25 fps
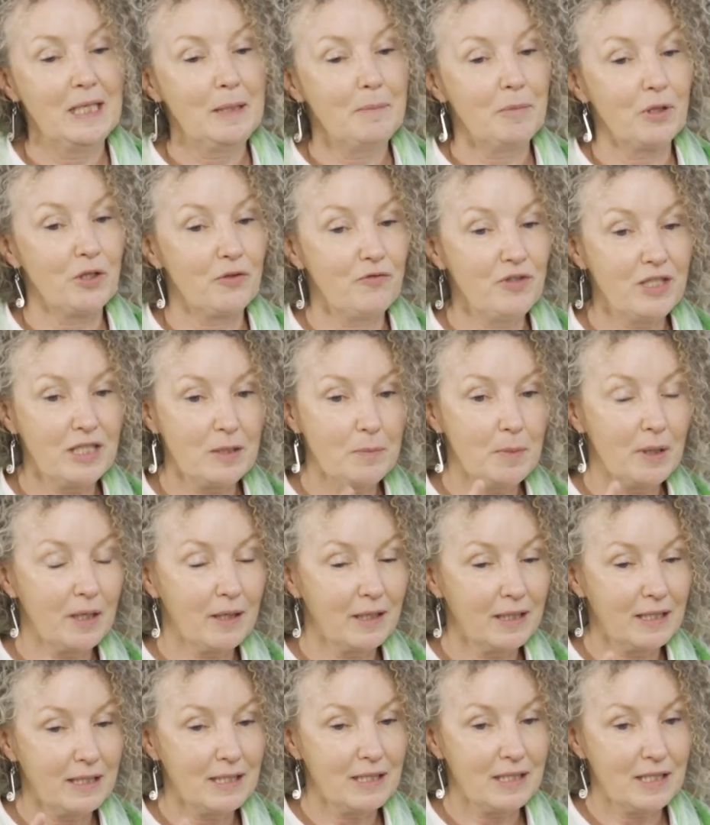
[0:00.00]
But the reason we
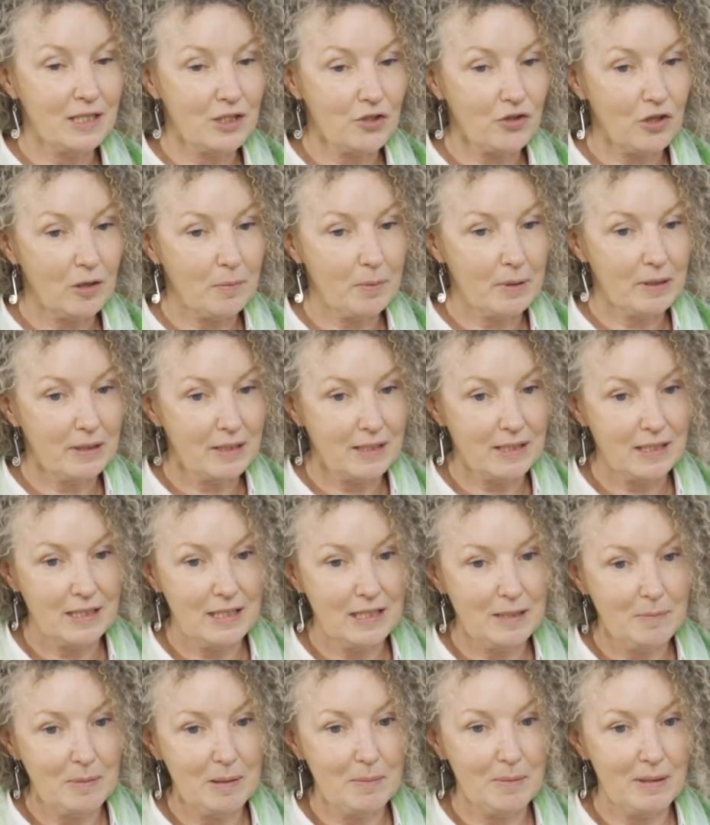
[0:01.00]
got into this tropical
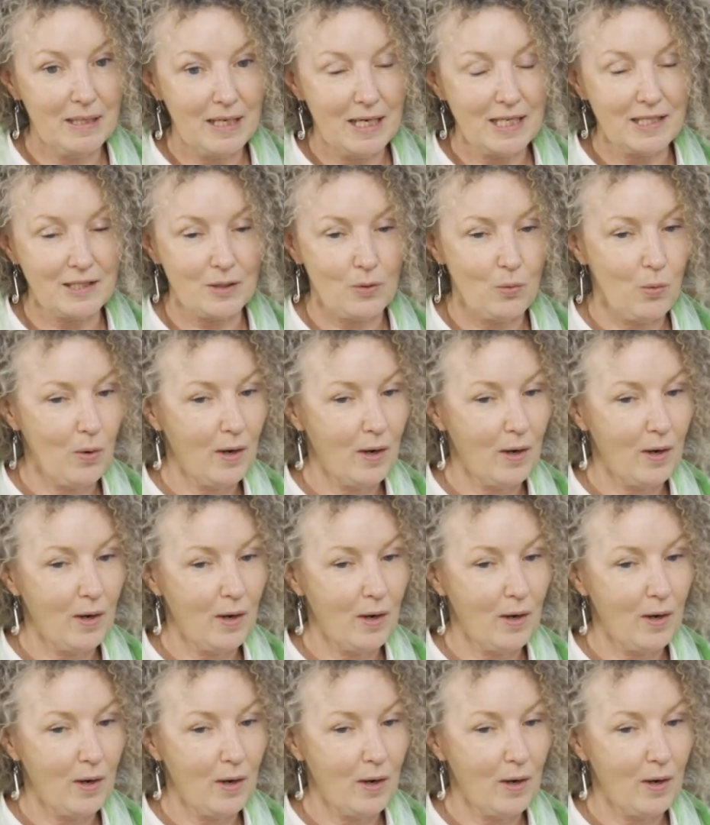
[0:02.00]
disease, people ask,